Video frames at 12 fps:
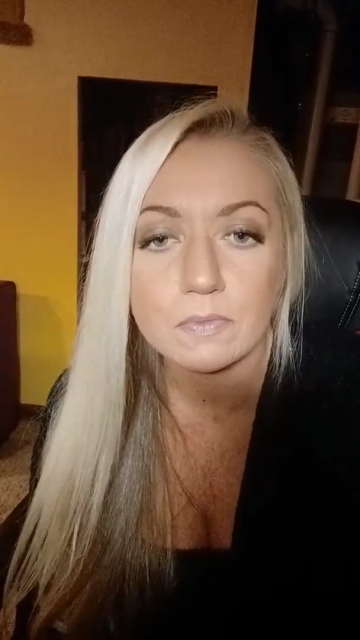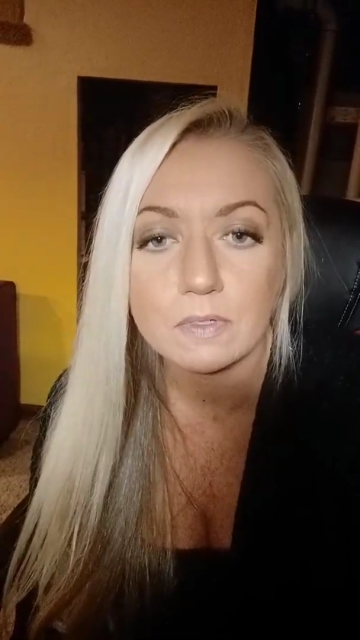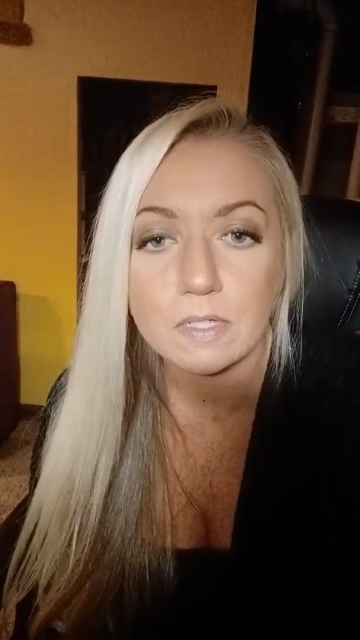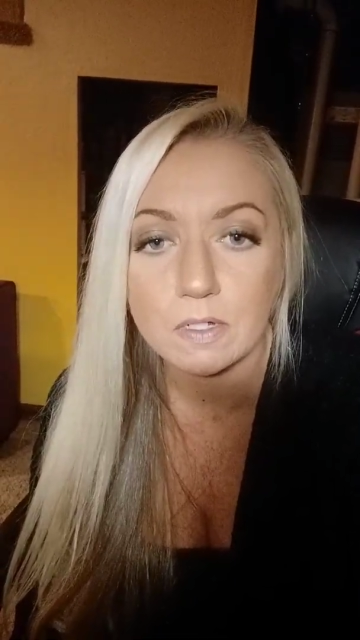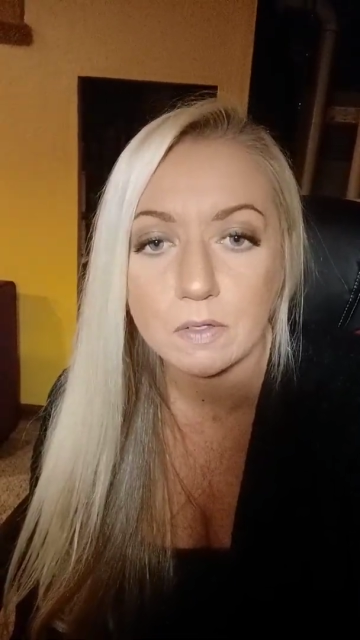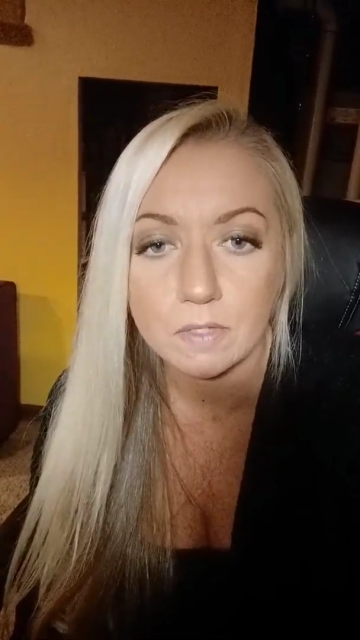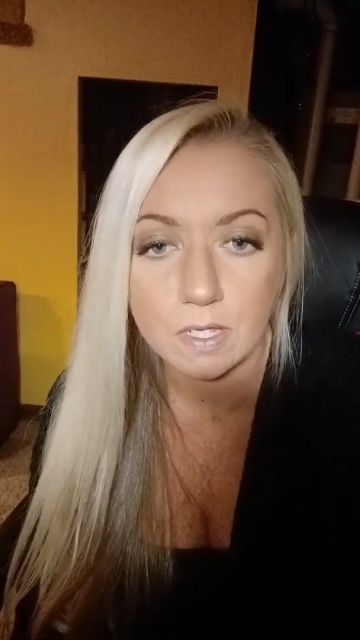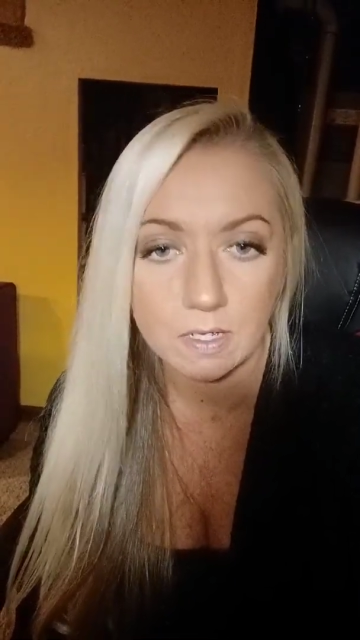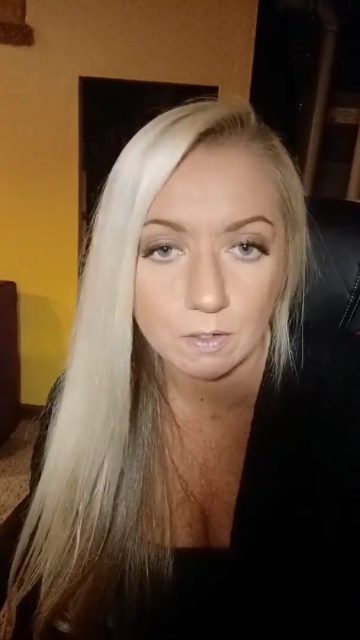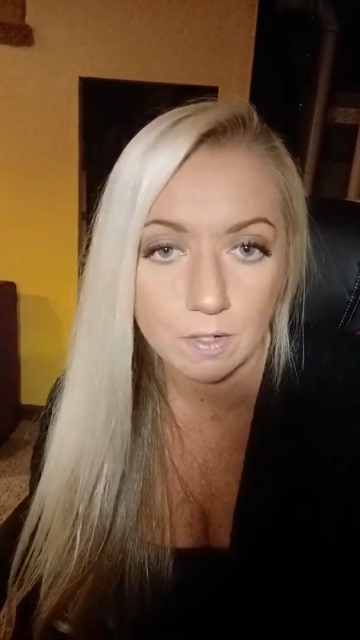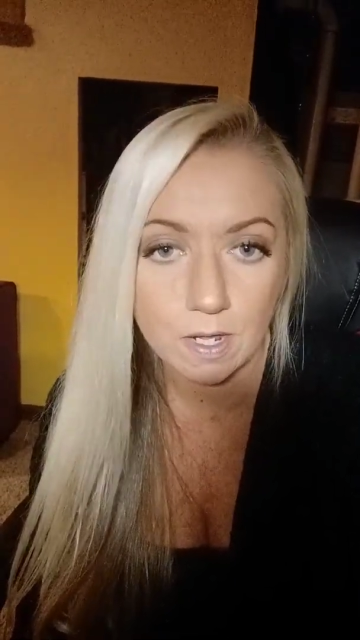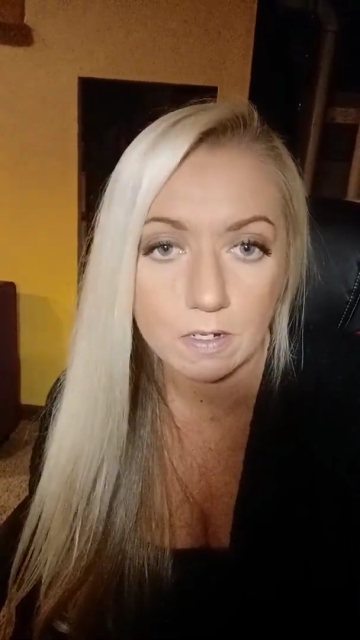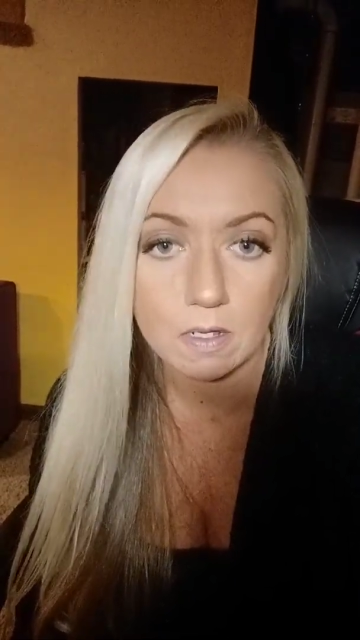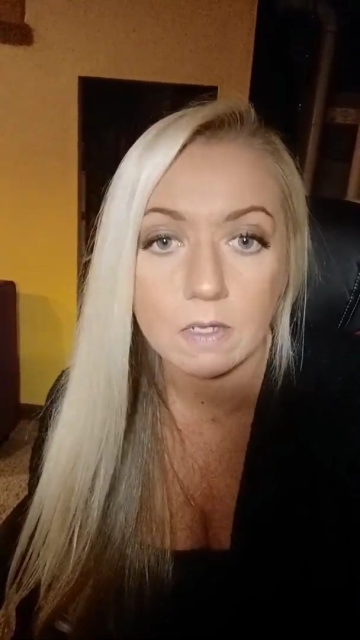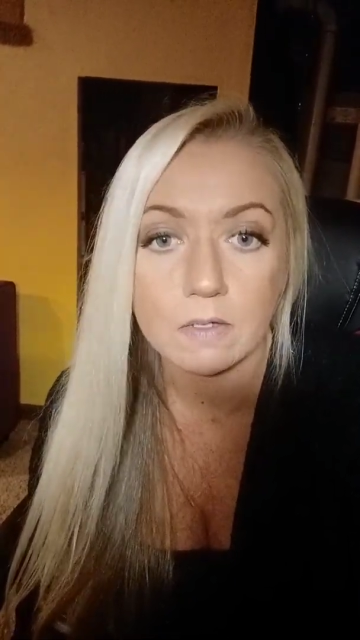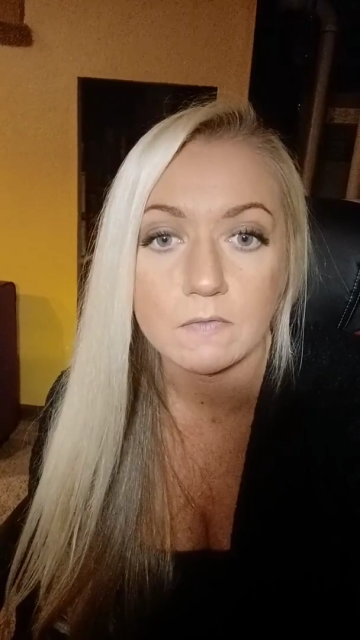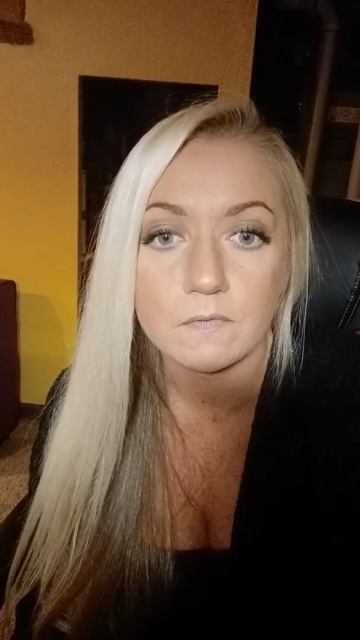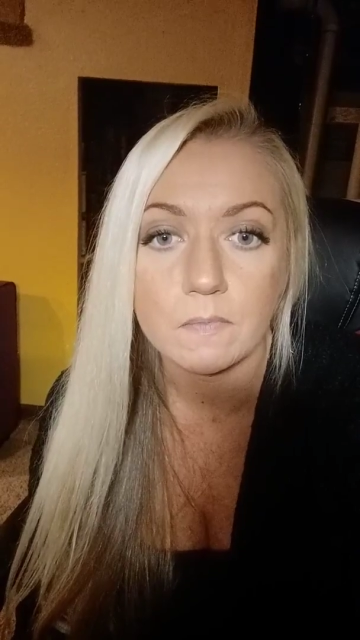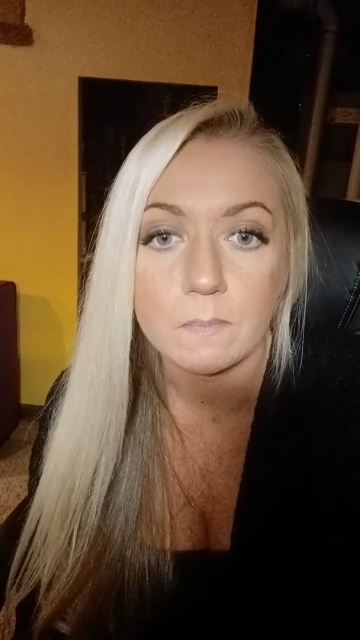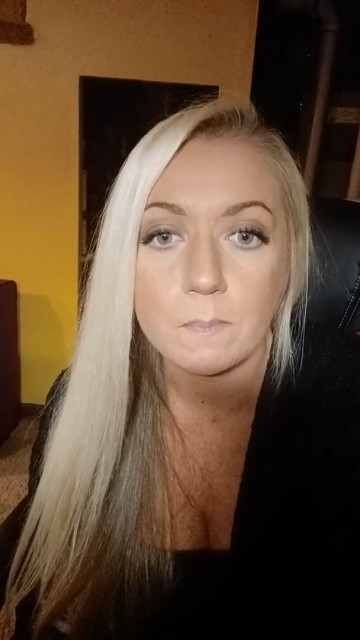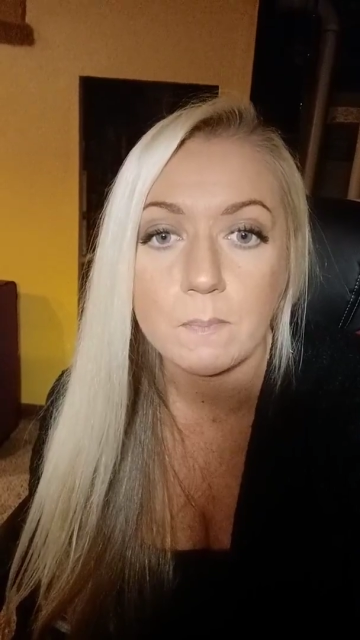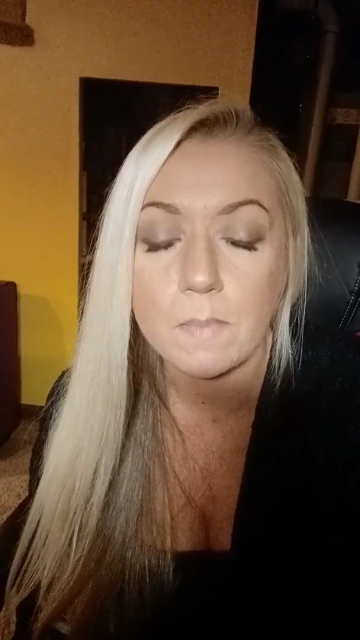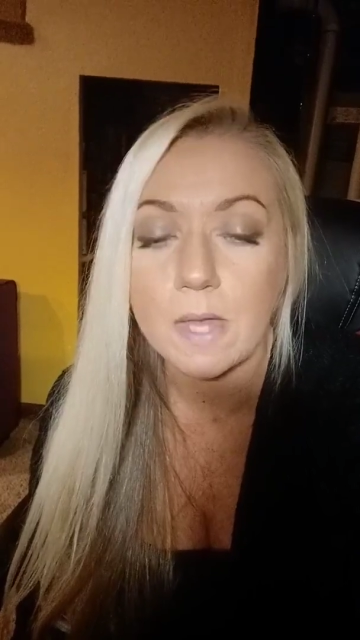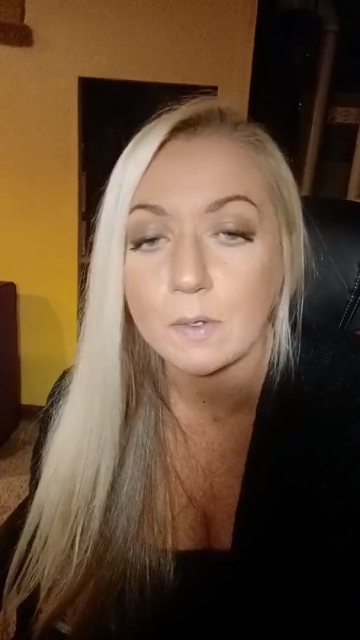you know, the Internet of
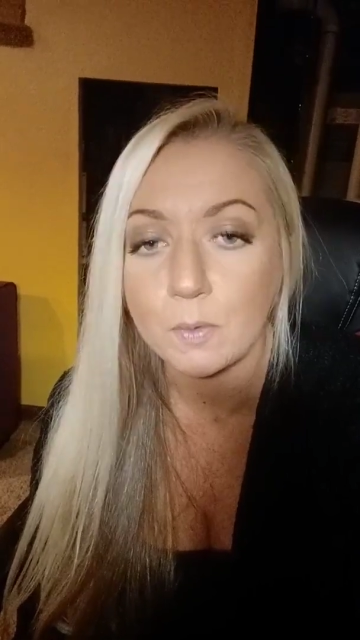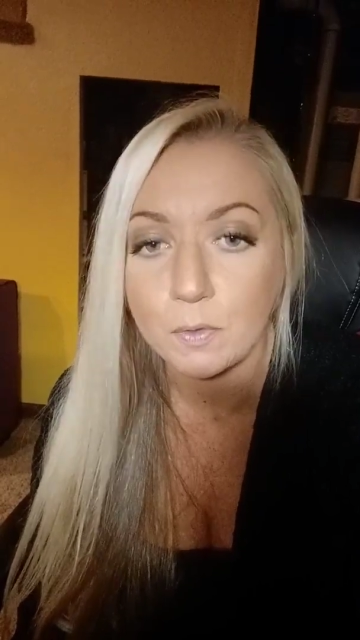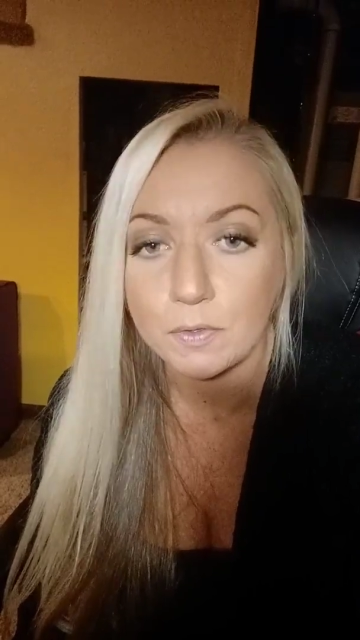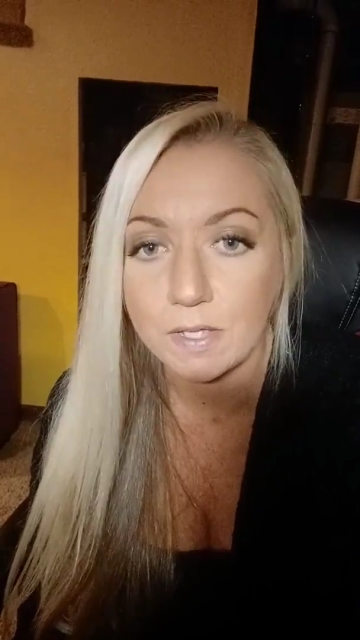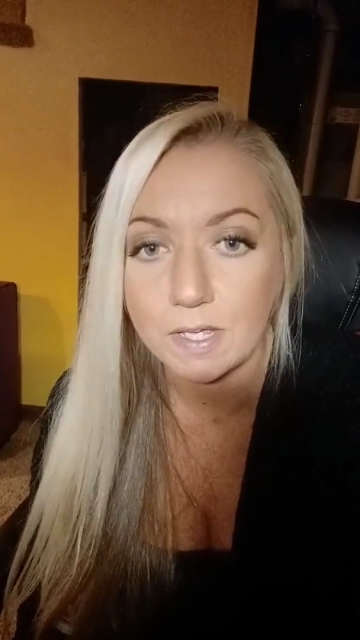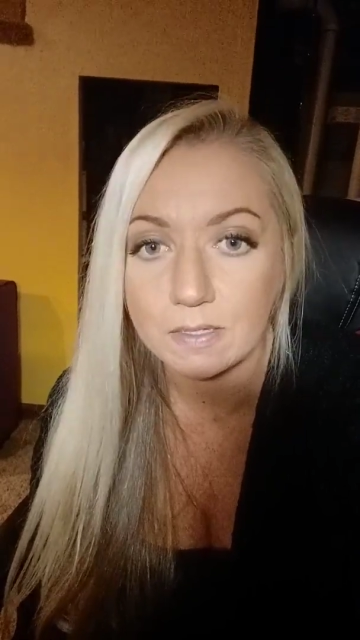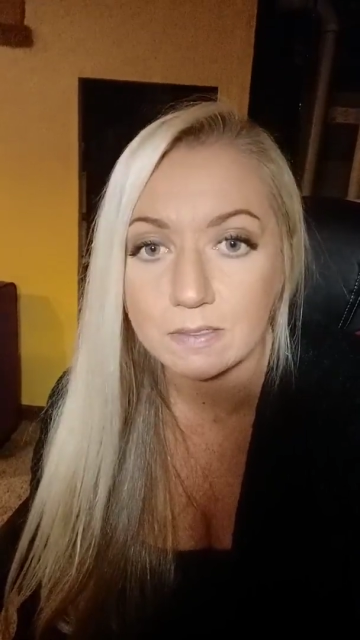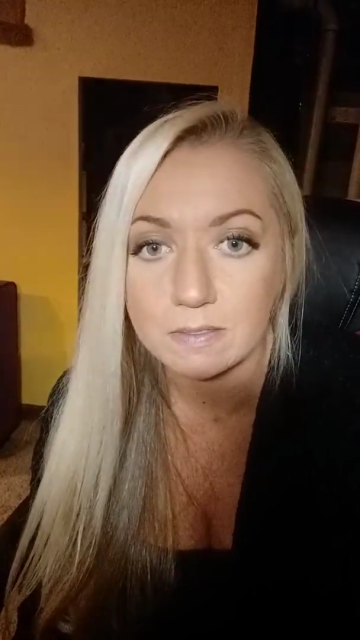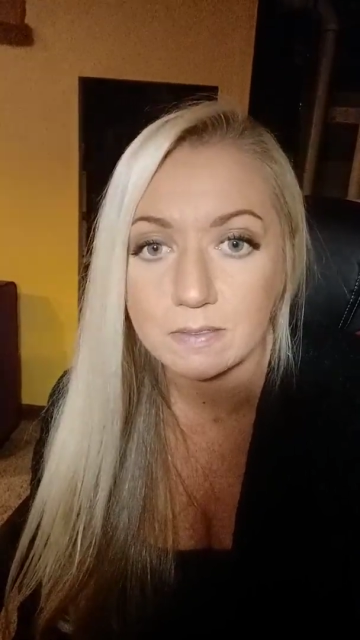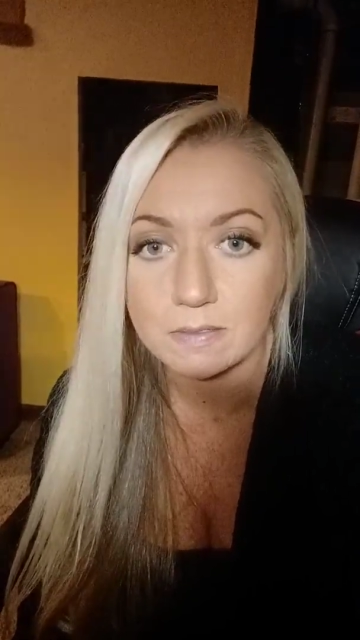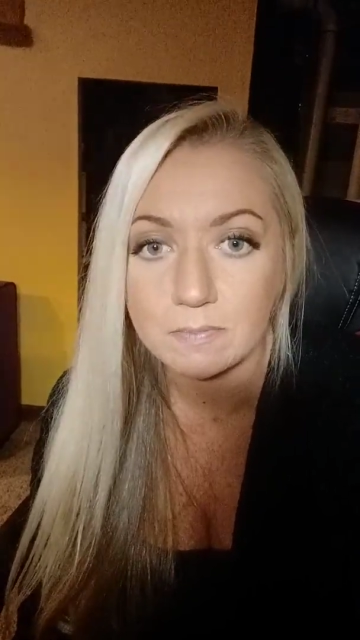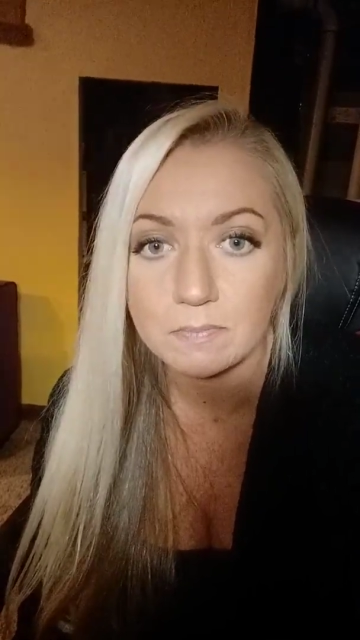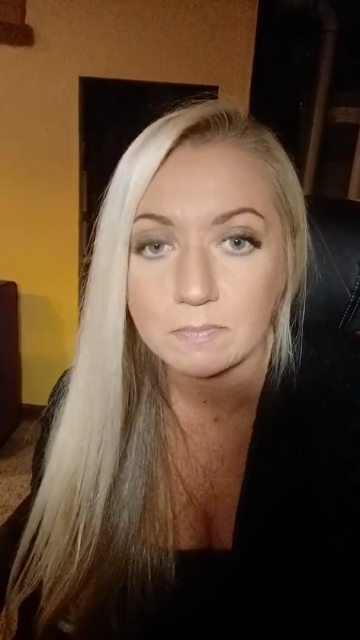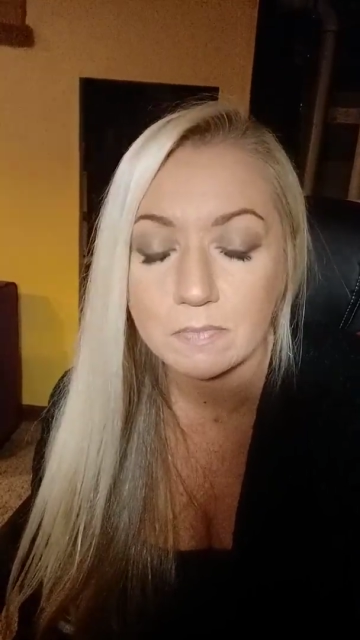medical things